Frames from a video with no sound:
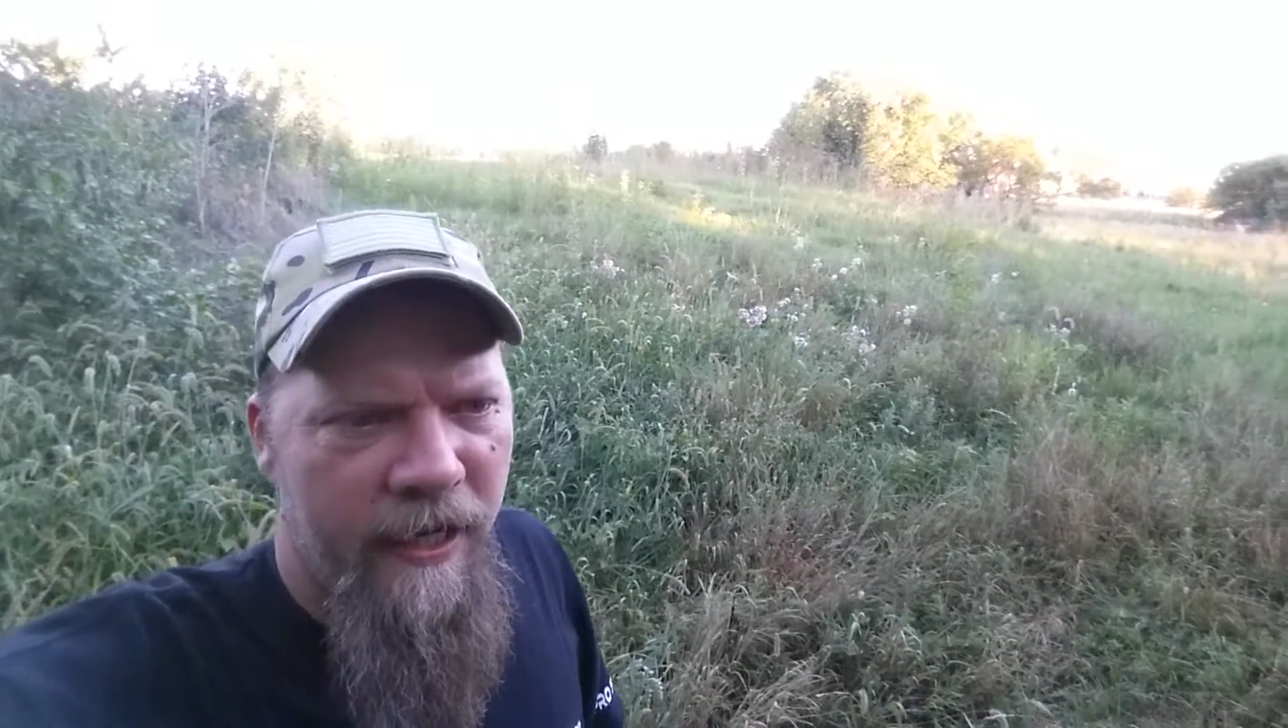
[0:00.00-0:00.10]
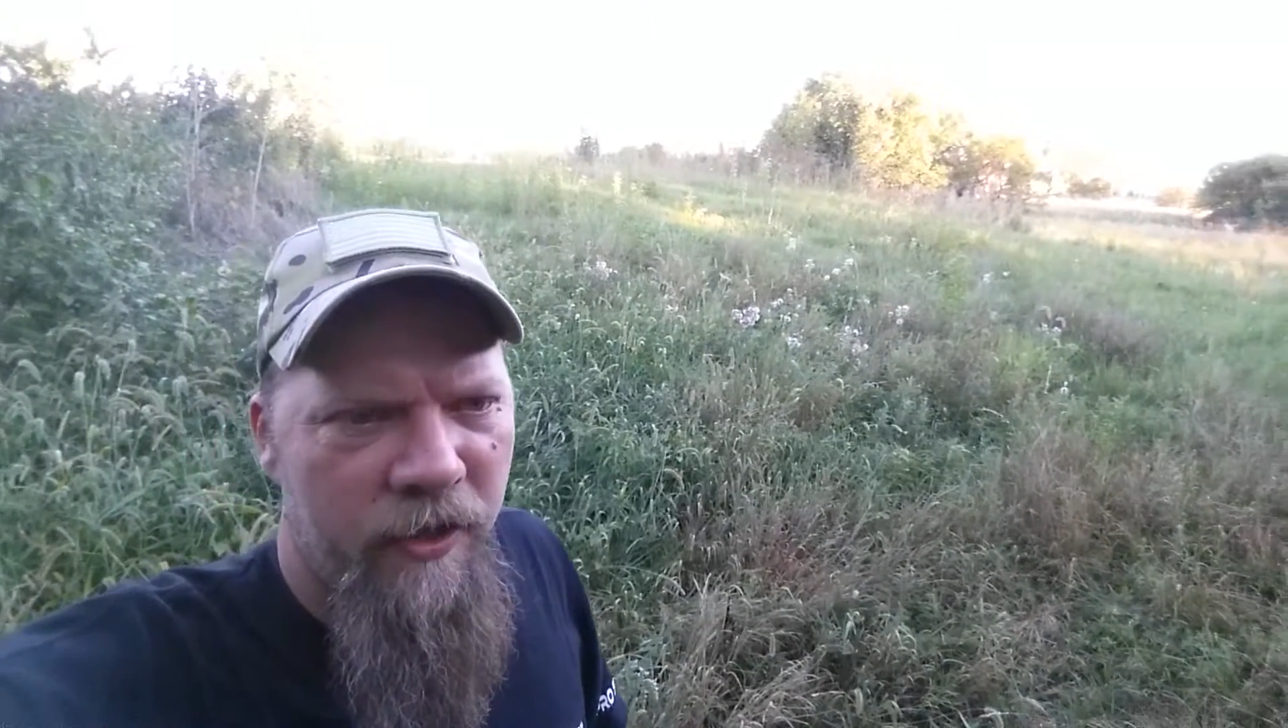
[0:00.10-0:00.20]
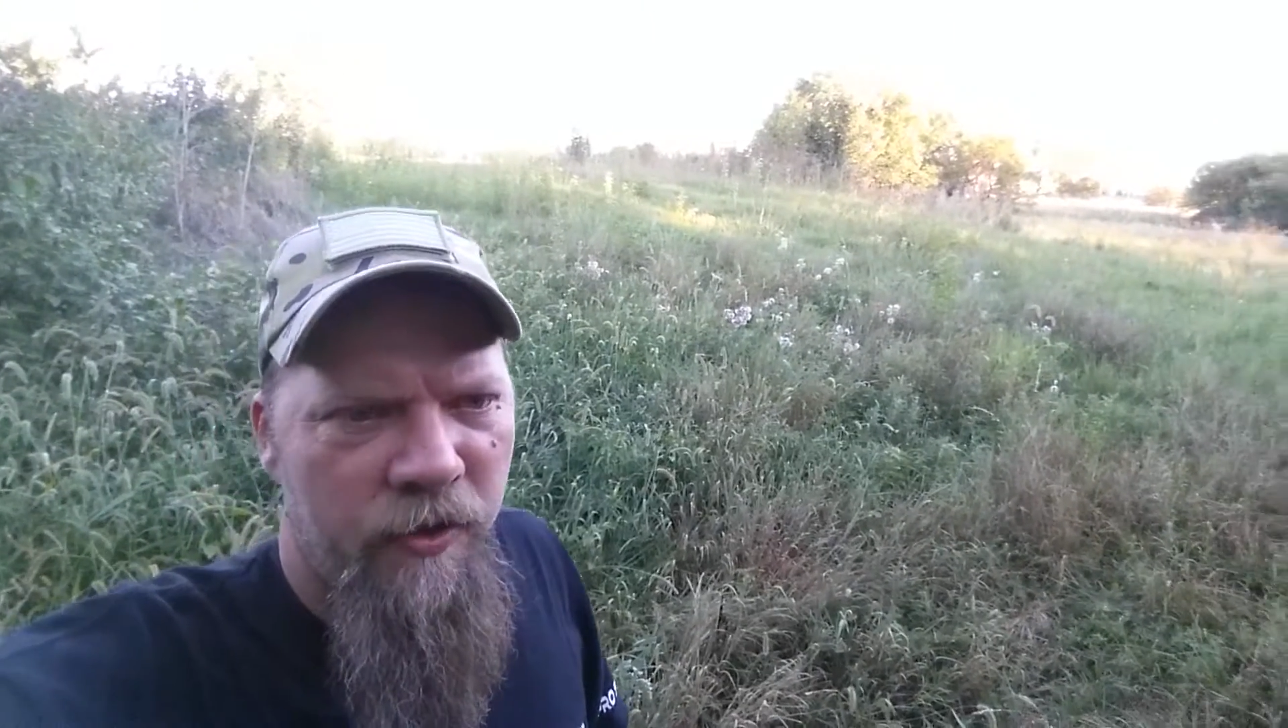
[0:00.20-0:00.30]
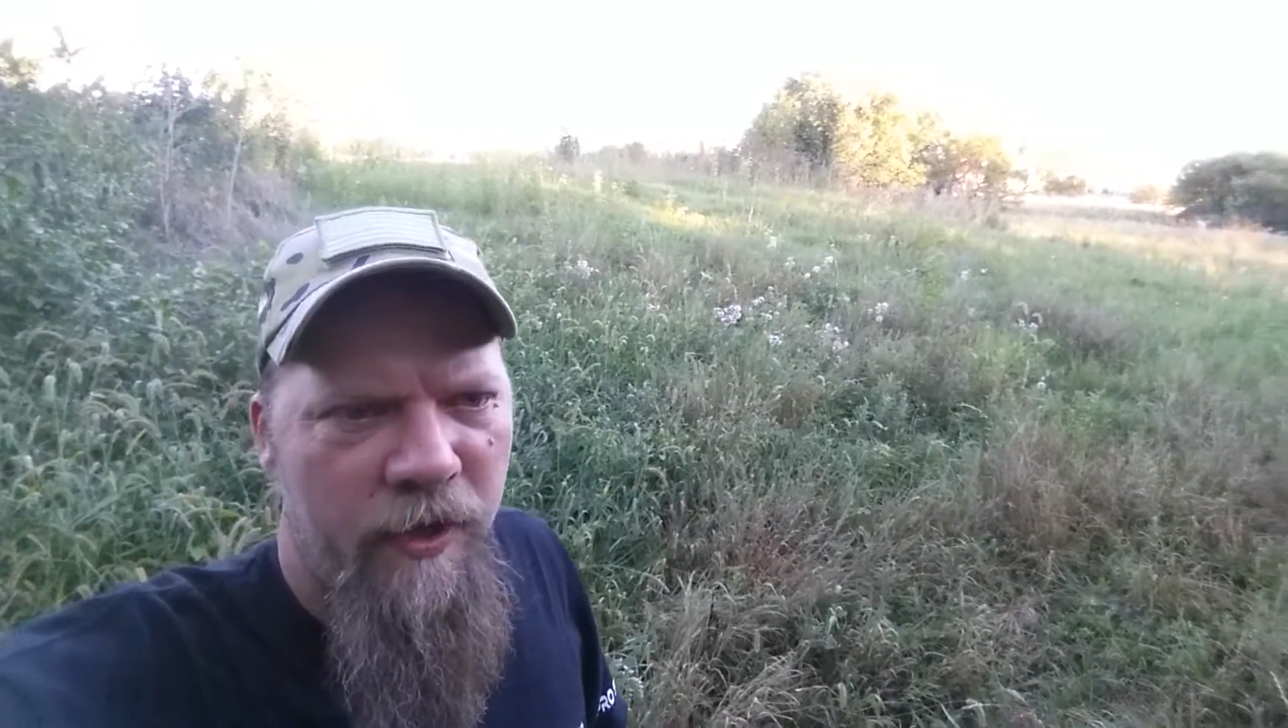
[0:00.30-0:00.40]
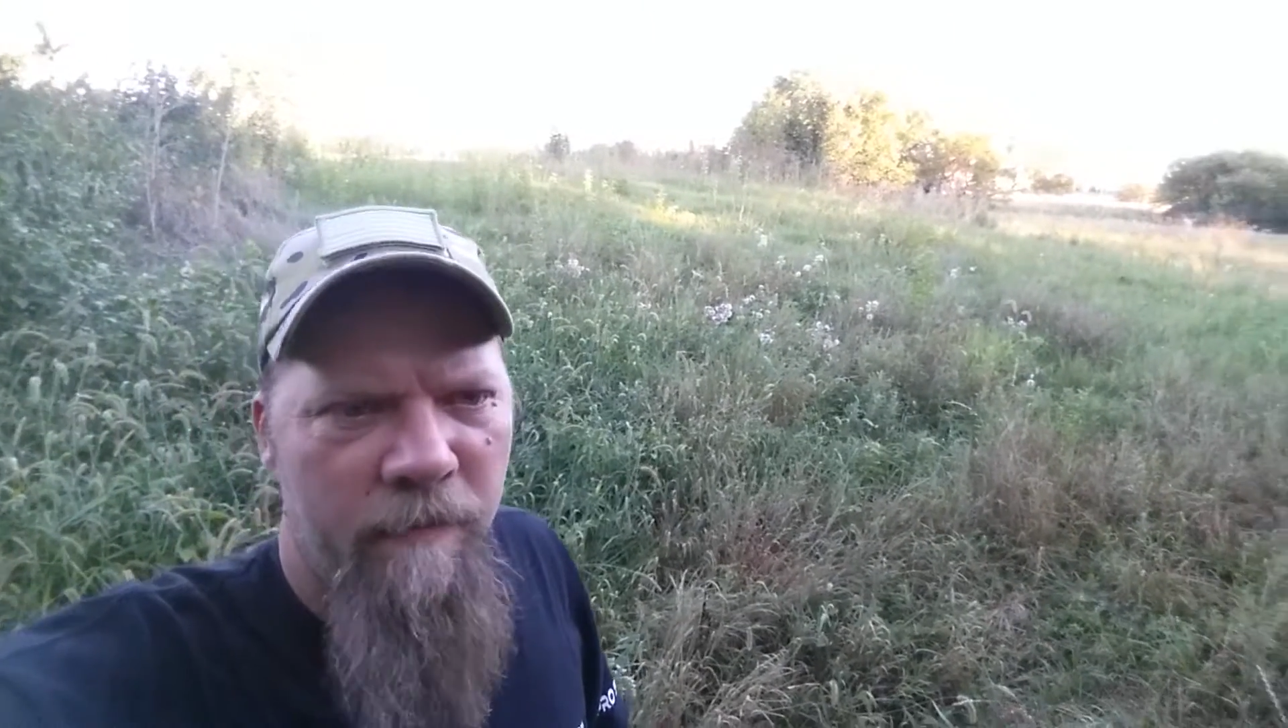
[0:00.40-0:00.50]

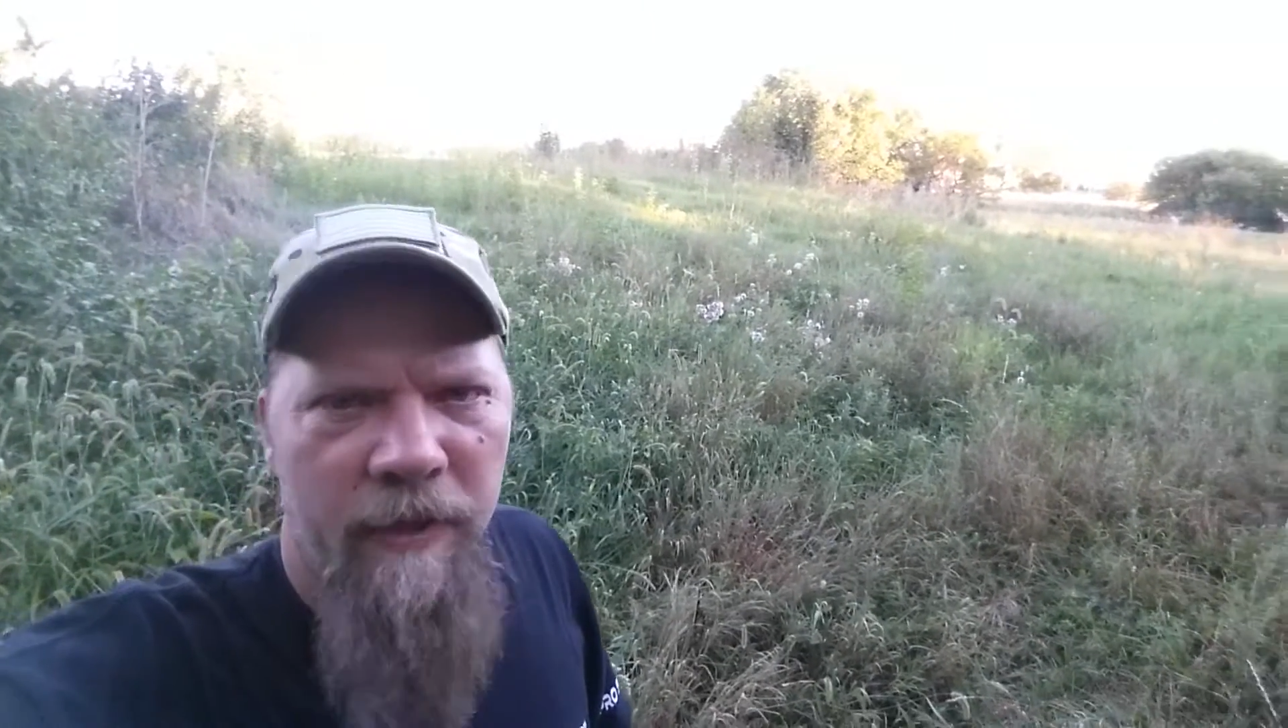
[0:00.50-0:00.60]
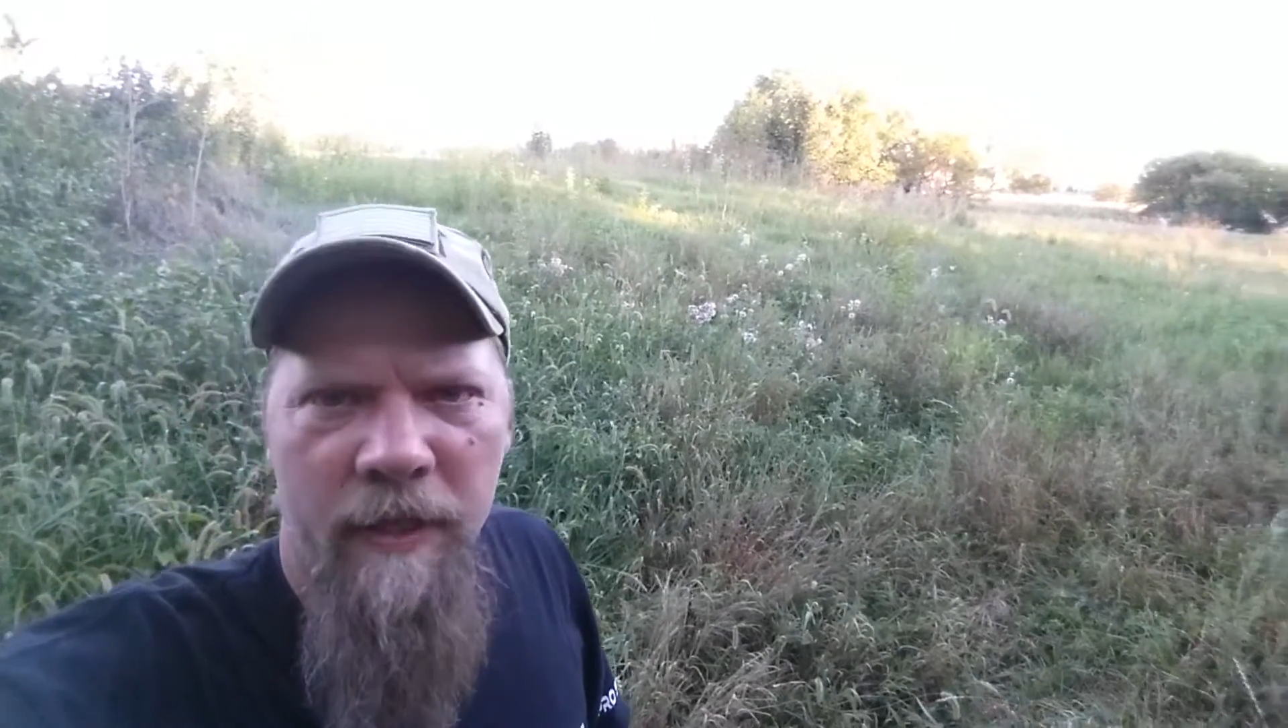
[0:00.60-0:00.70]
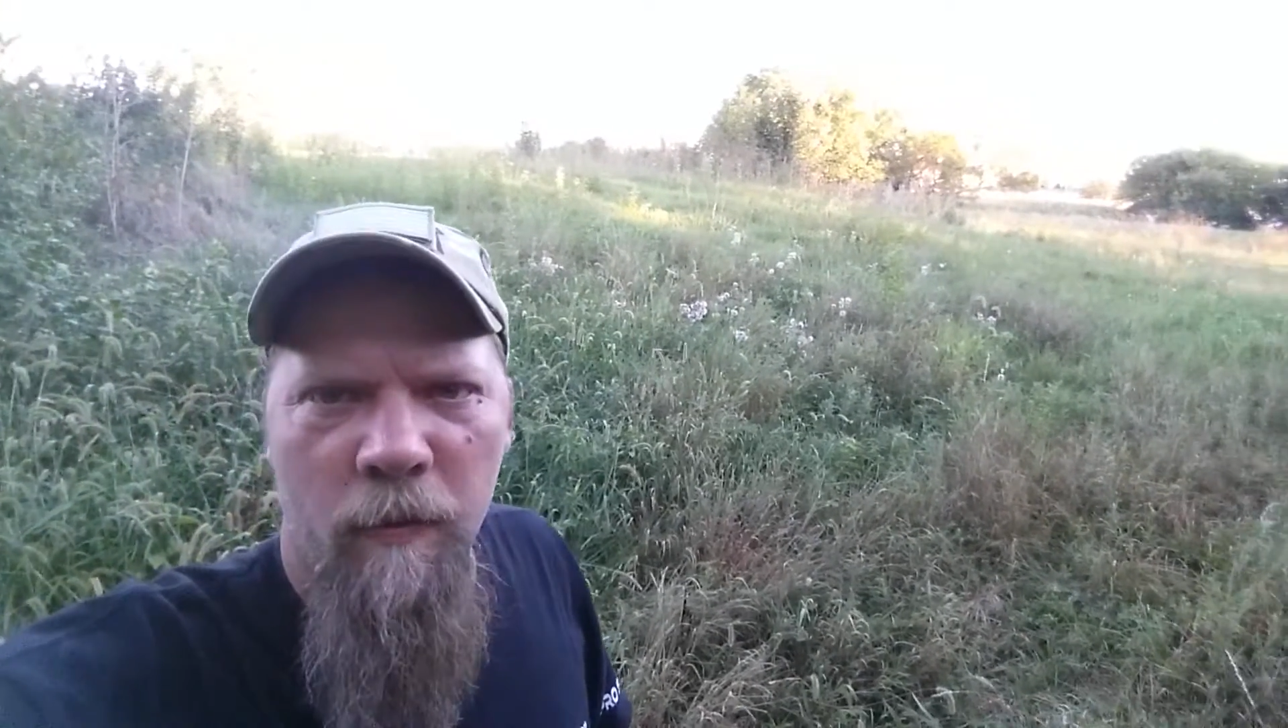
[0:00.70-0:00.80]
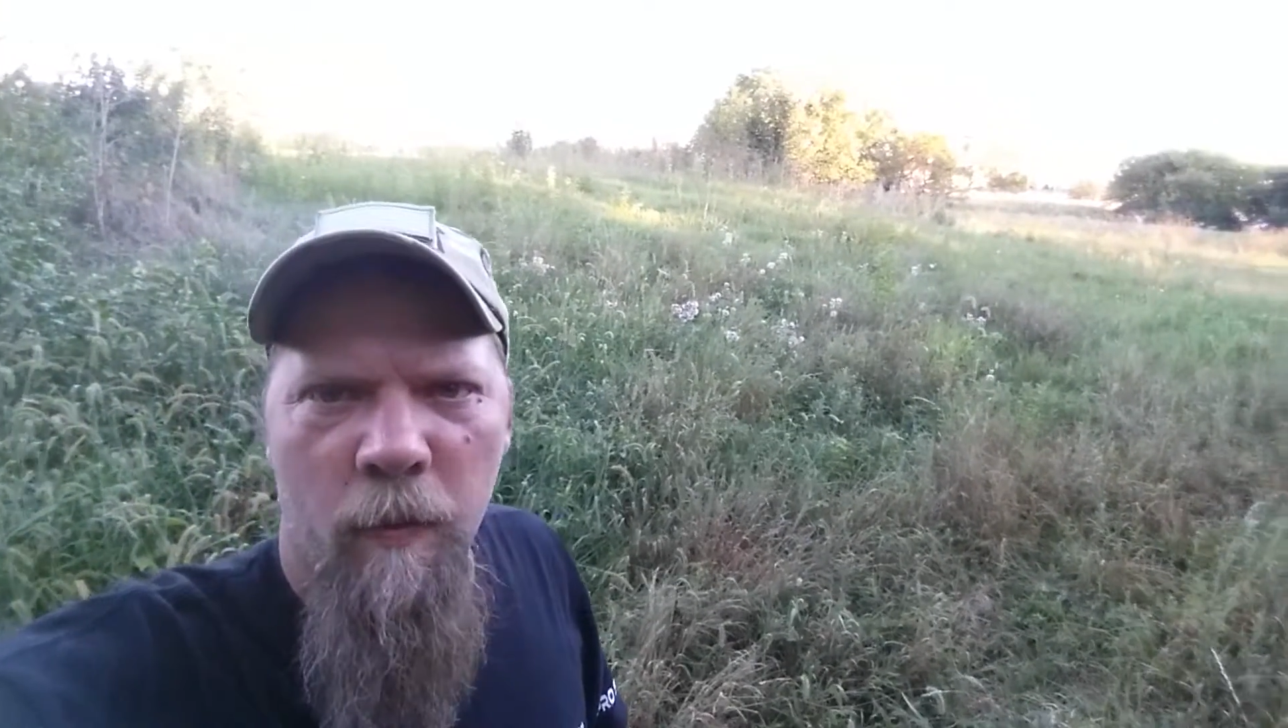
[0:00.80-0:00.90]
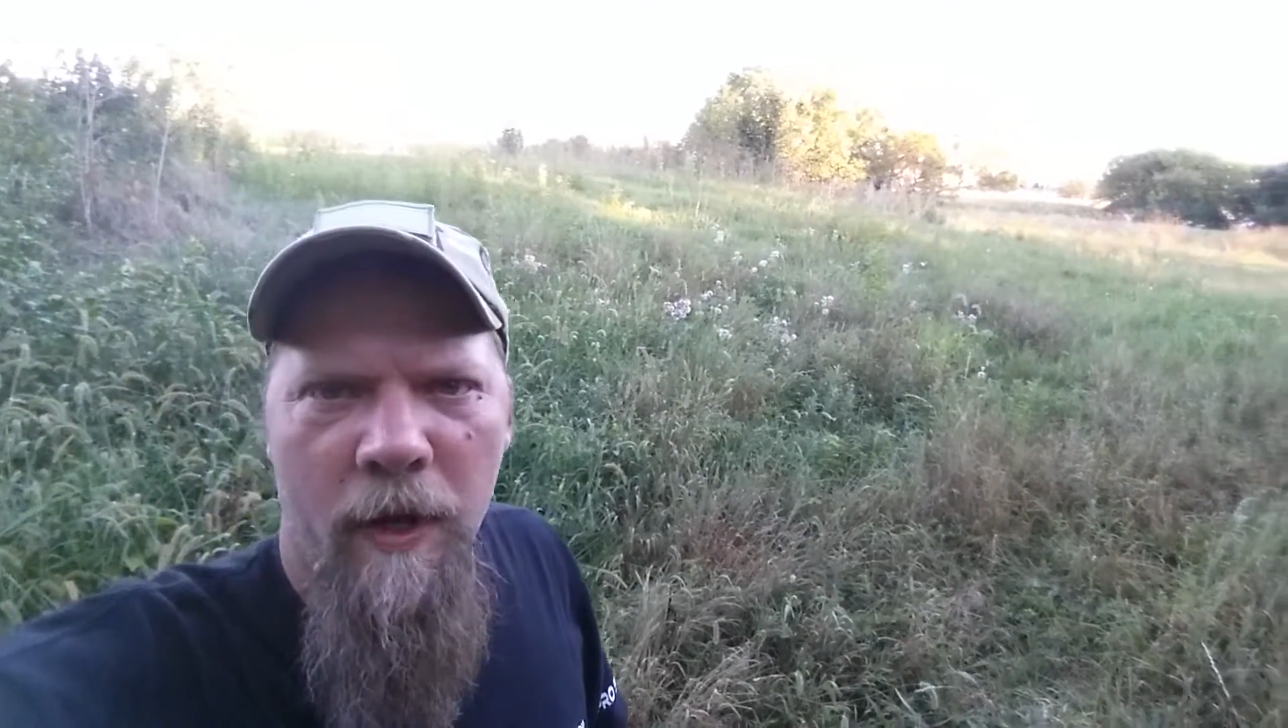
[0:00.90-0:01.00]
extremely